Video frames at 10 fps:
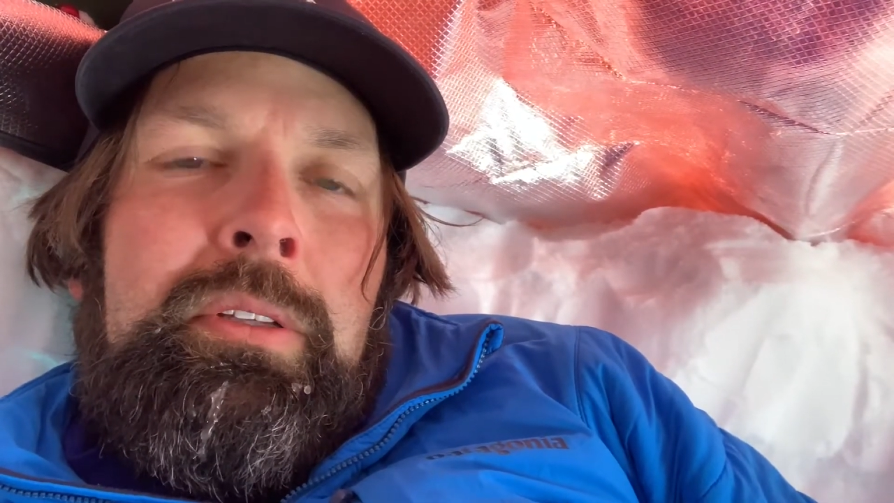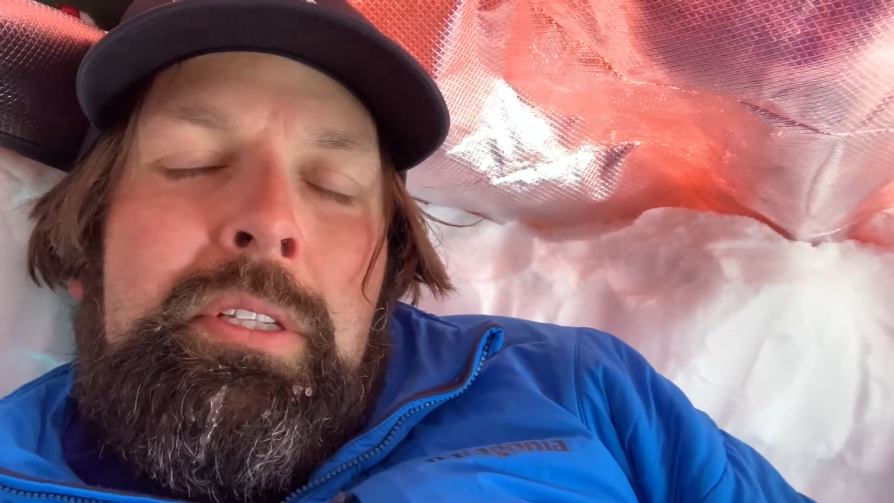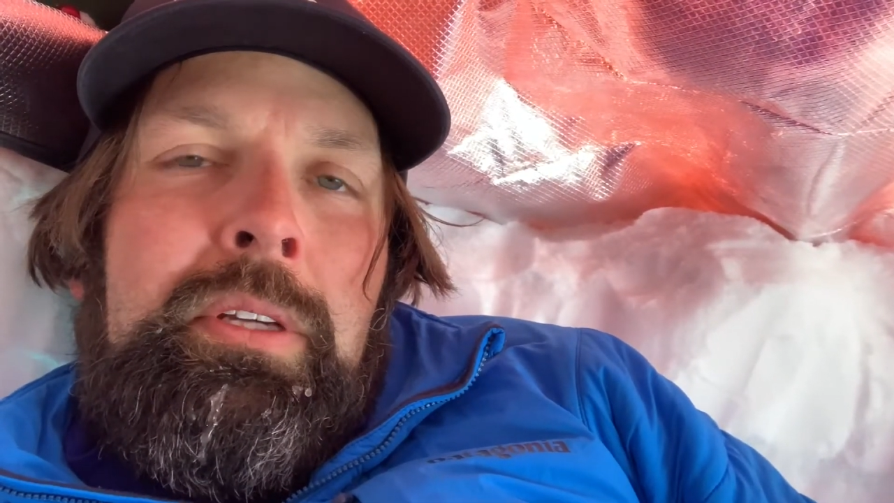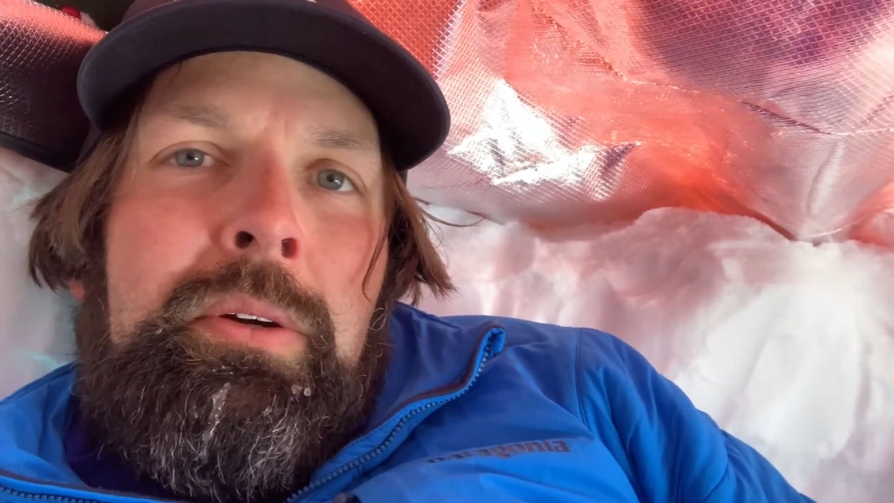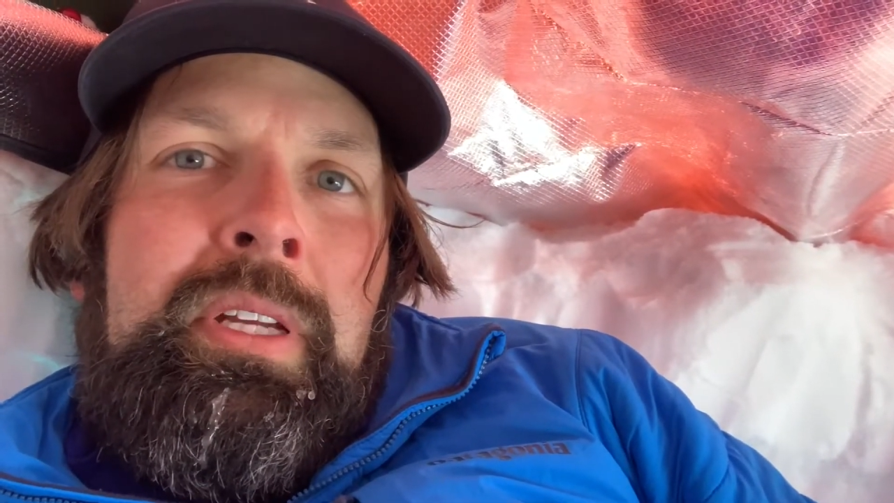
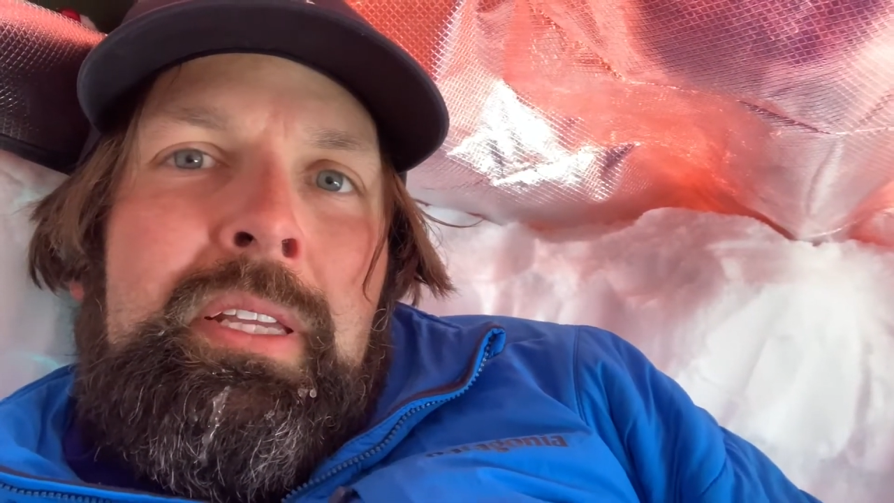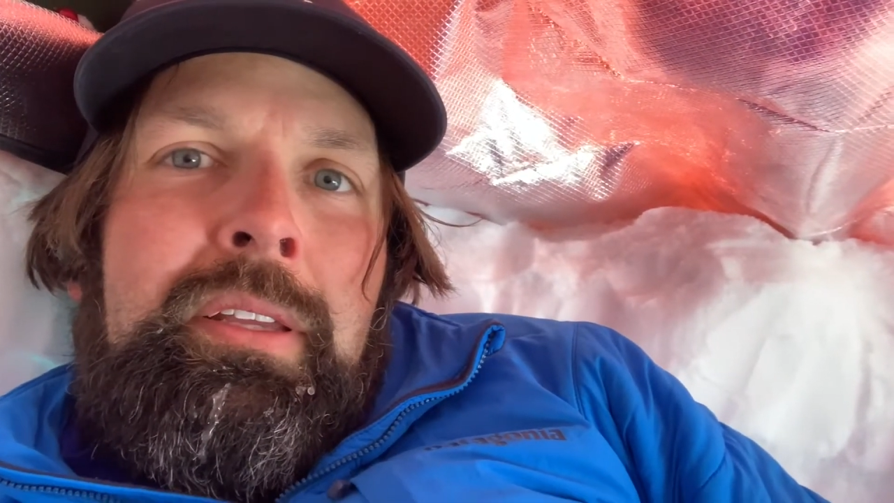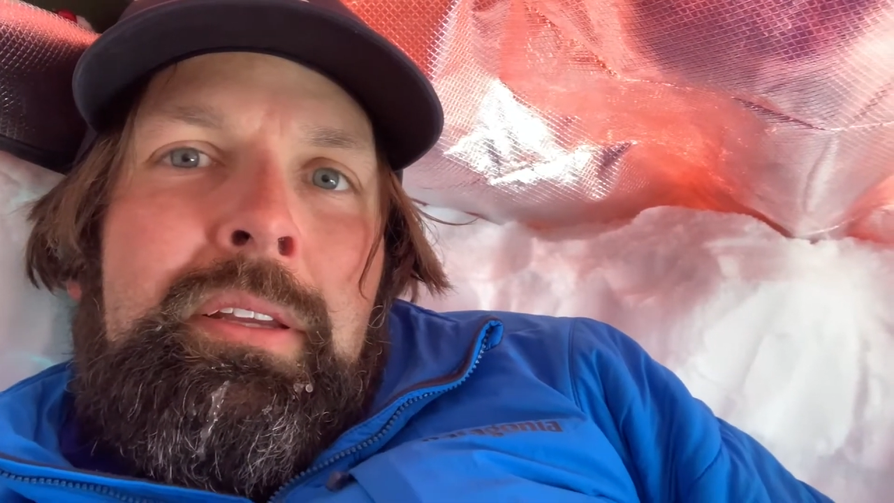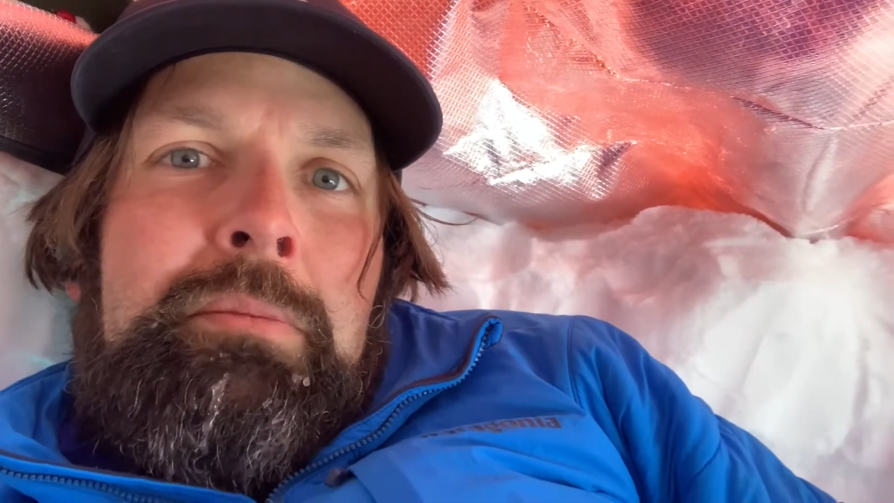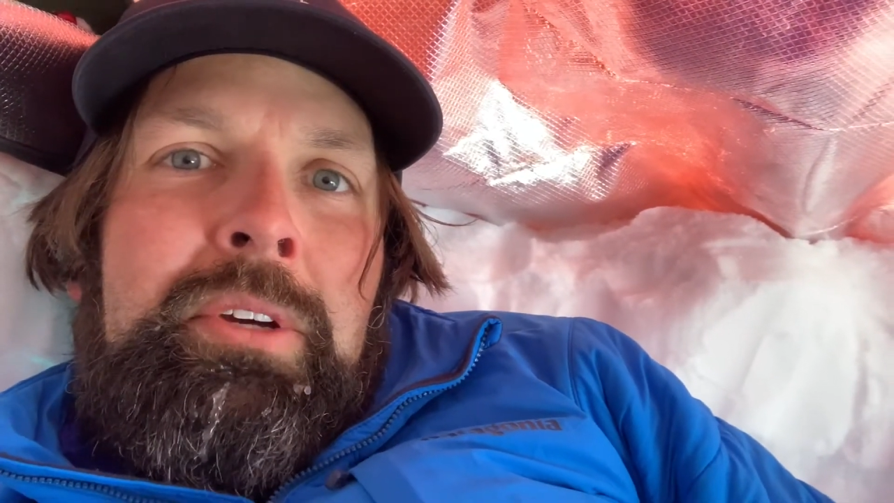So,
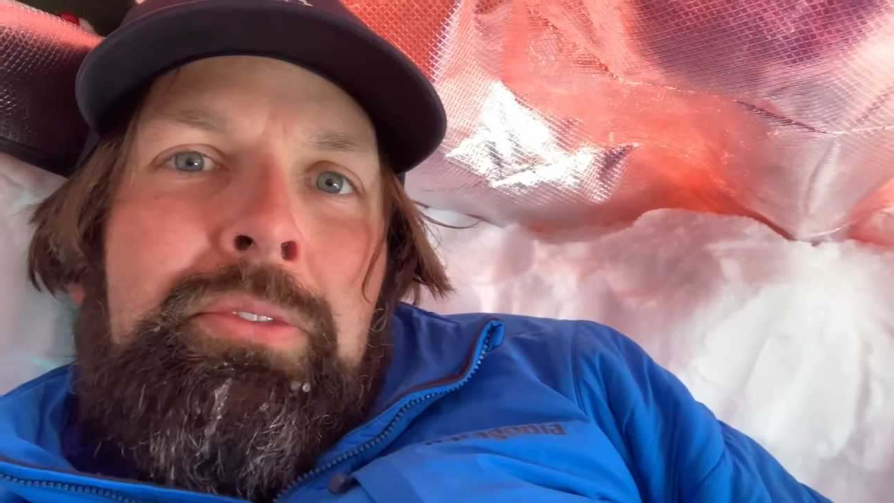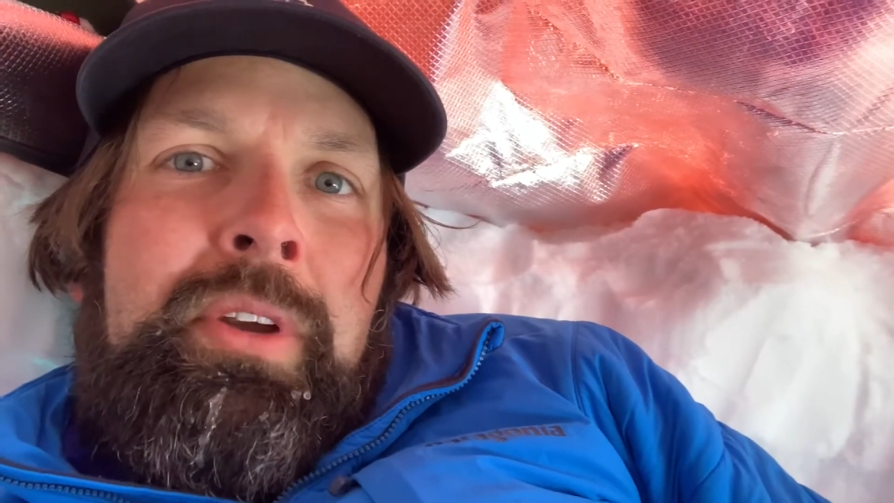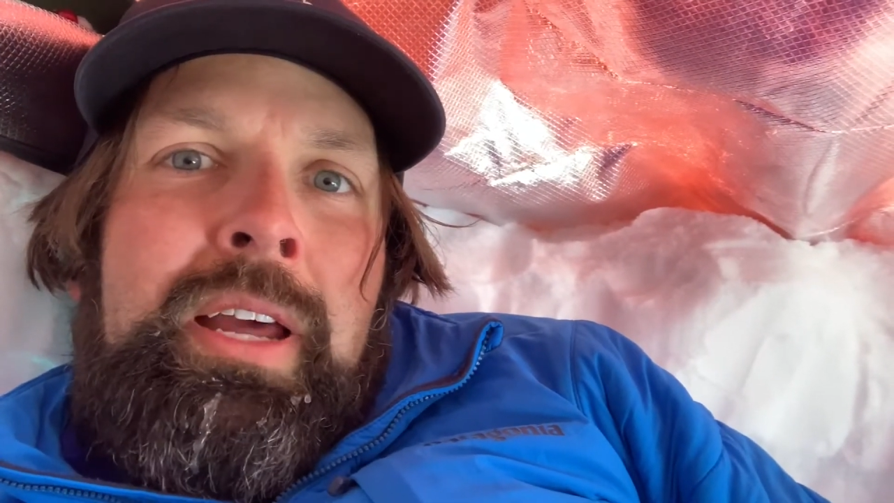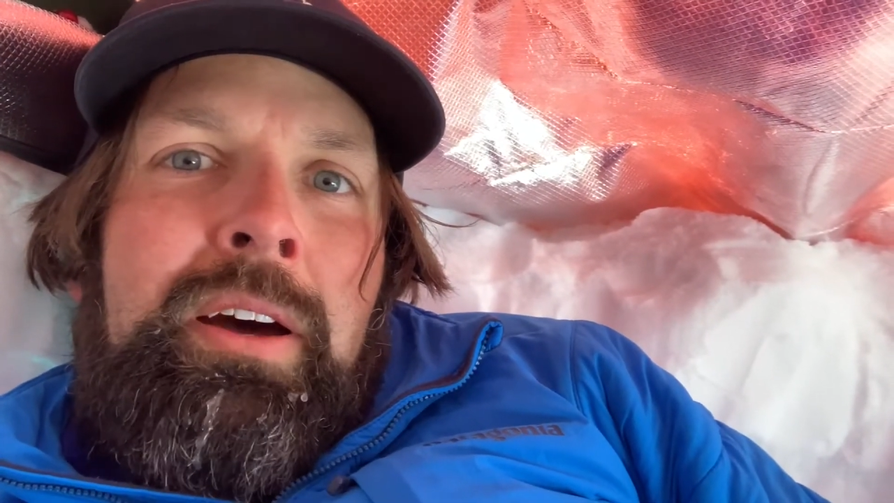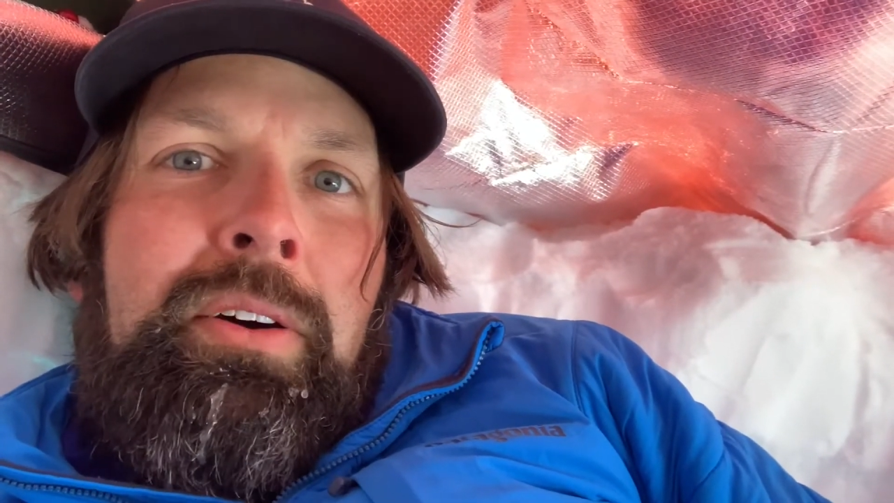but for
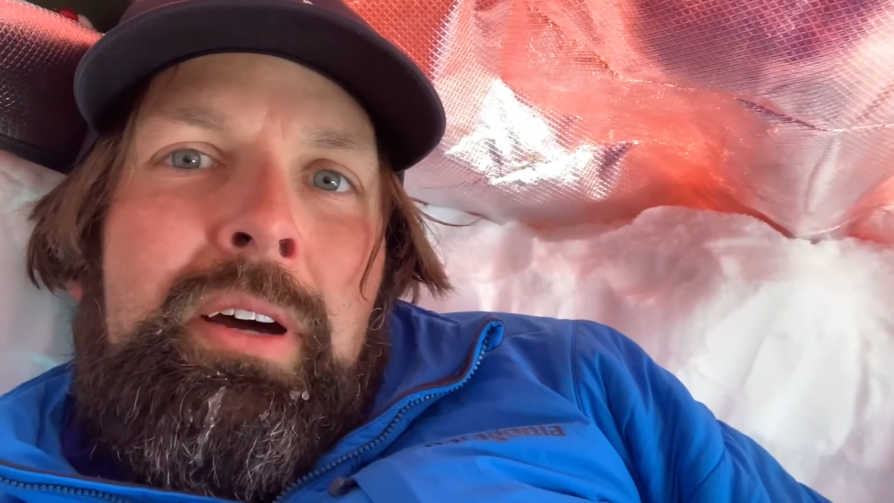now,